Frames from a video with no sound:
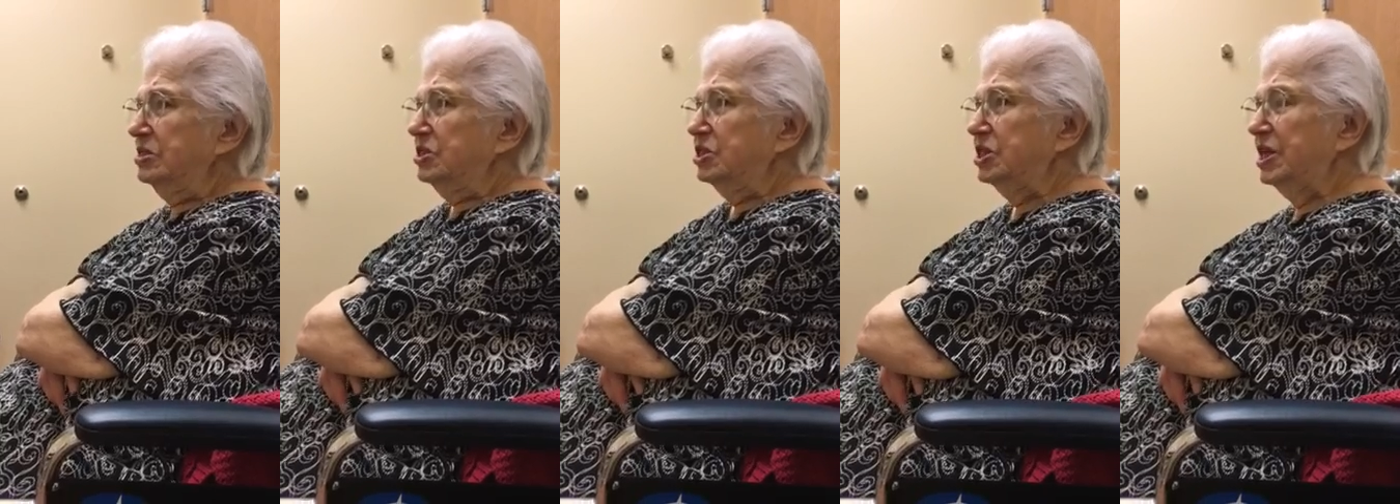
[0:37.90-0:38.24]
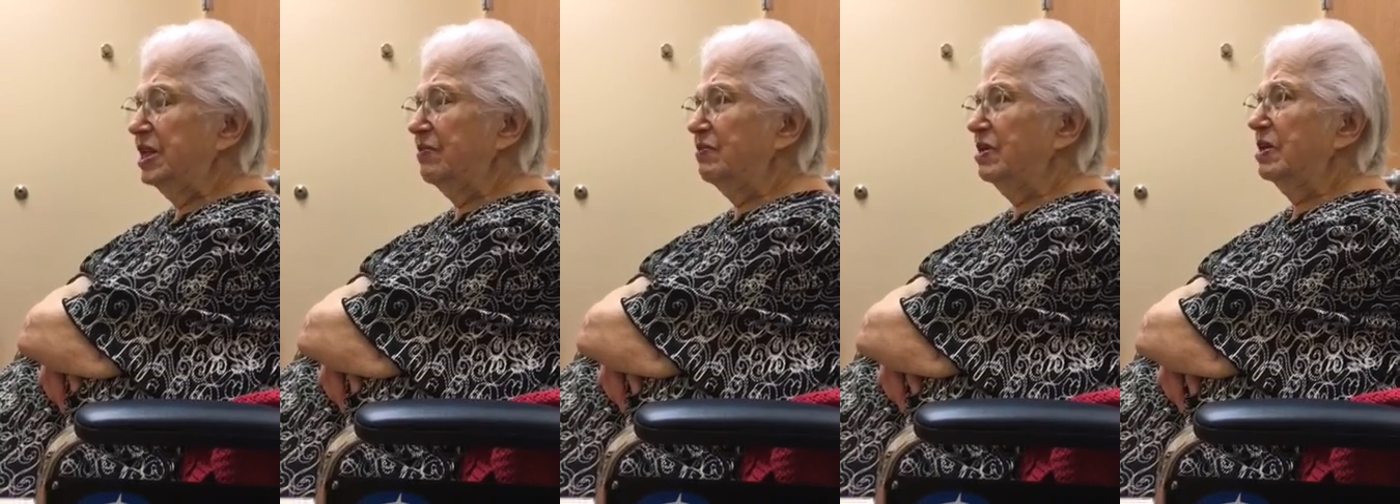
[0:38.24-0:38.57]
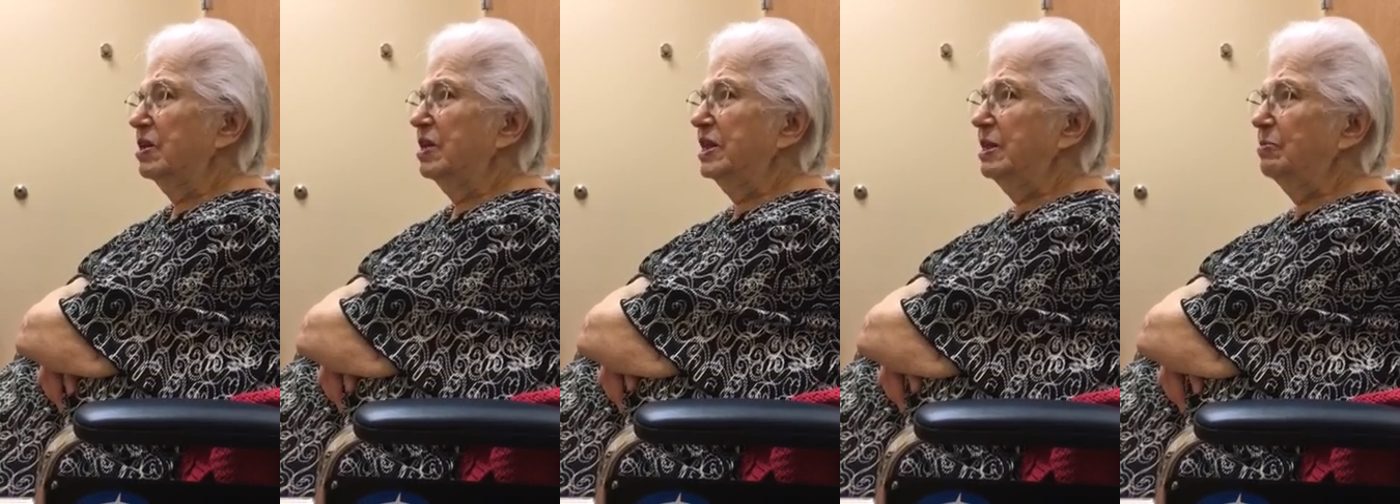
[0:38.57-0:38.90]
she'd have a
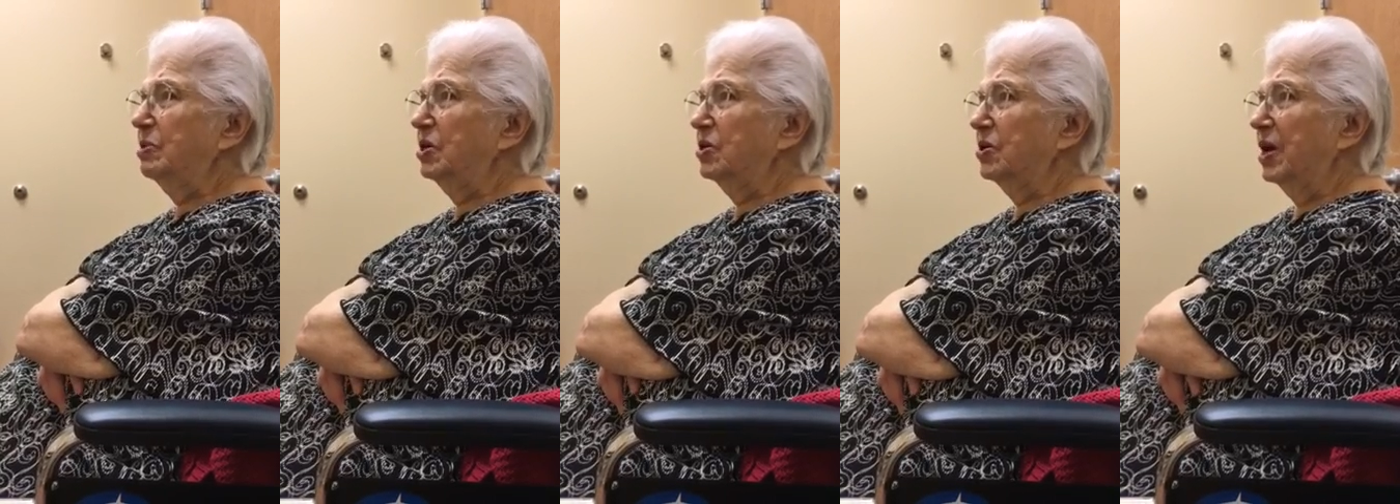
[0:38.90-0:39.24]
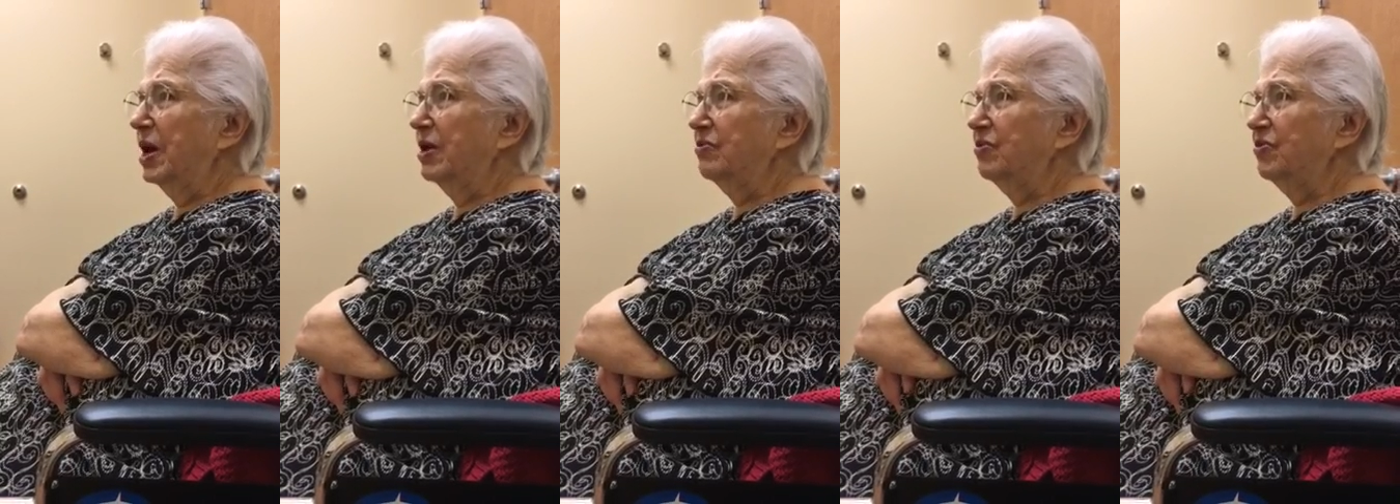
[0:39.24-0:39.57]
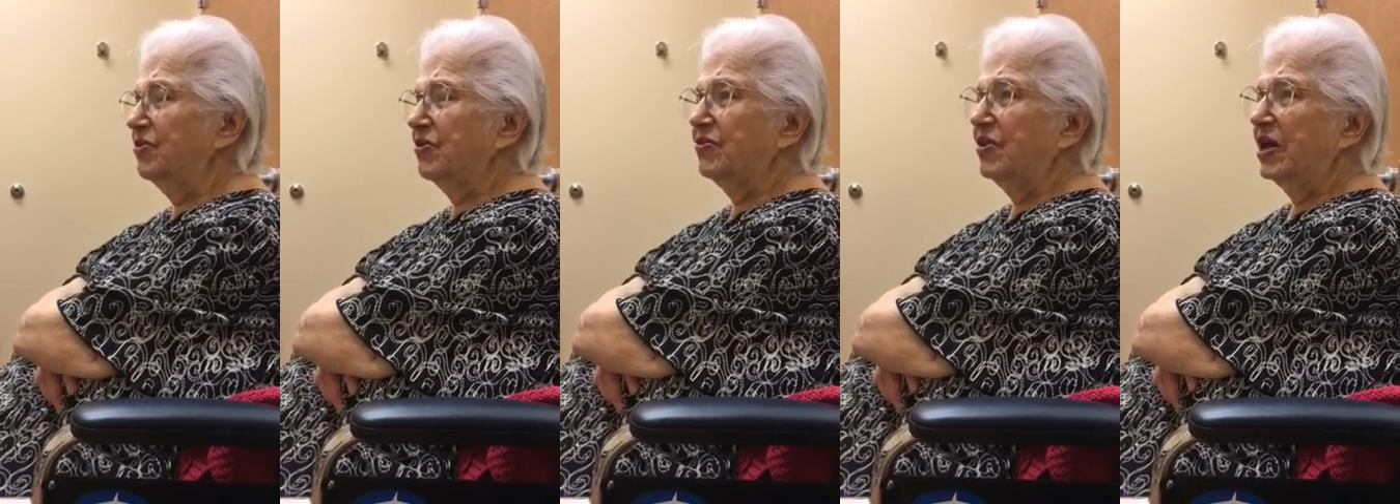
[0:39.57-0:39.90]
little gleam in her eye,
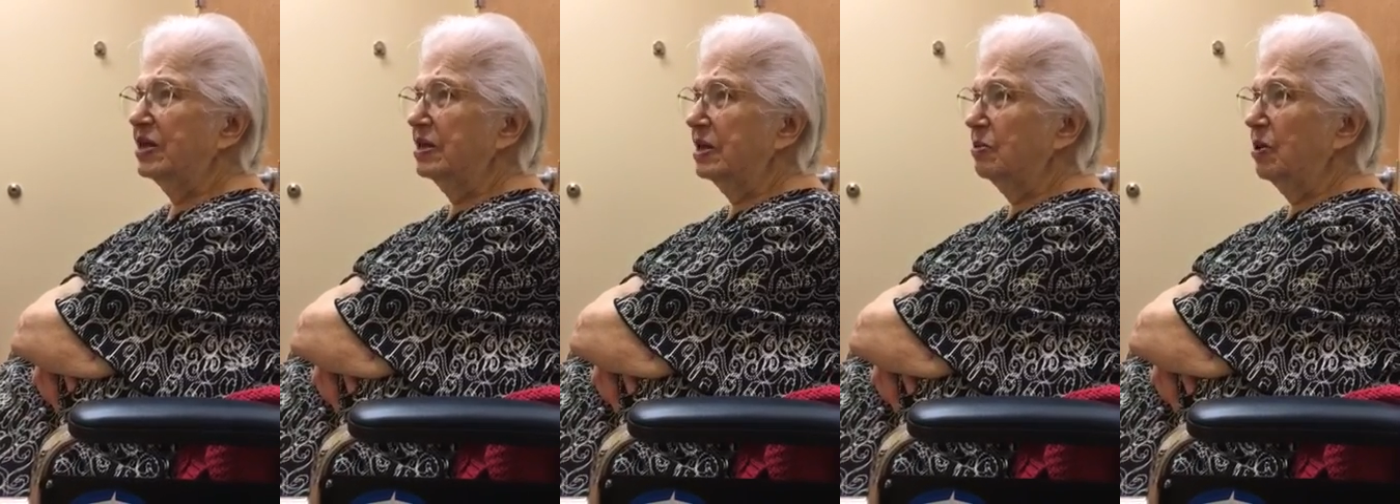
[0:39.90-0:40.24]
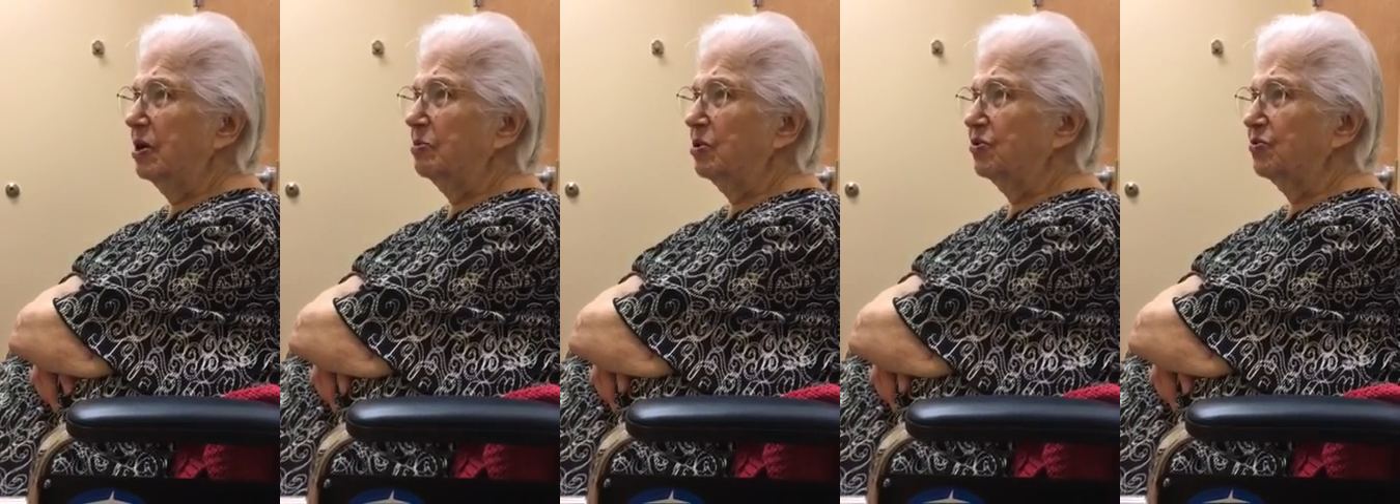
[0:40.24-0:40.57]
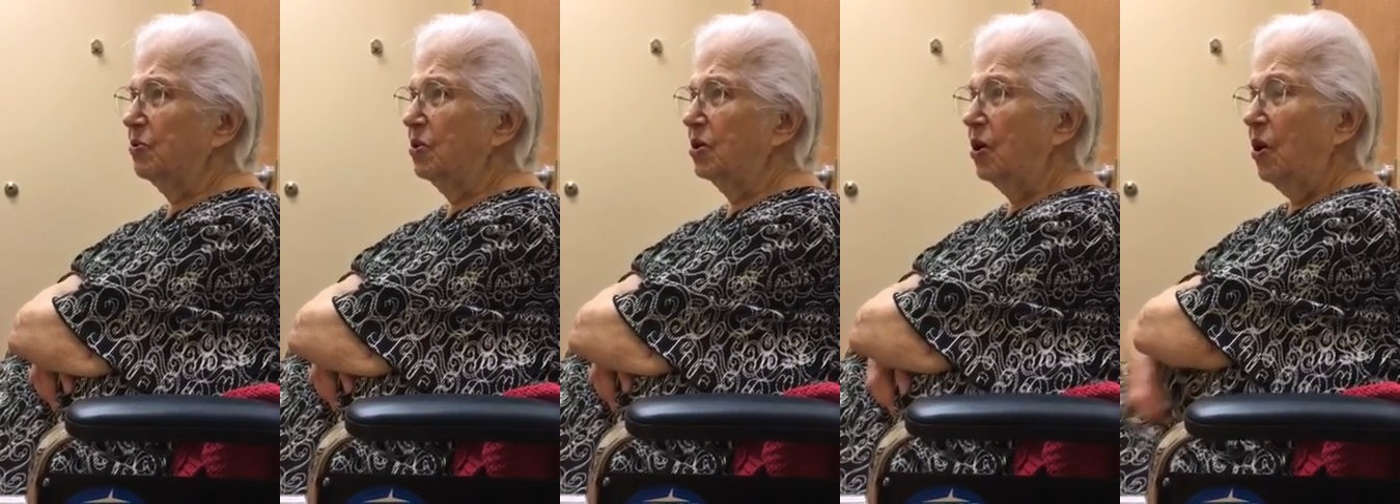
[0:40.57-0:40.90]
just exactly like Grandma
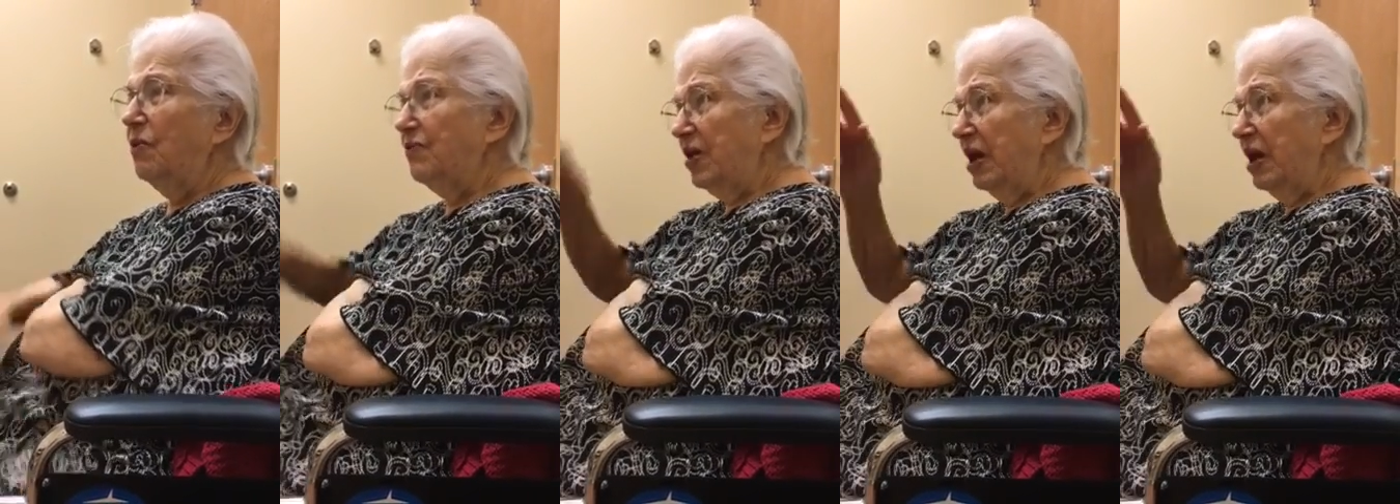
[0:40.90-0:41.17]
Swann.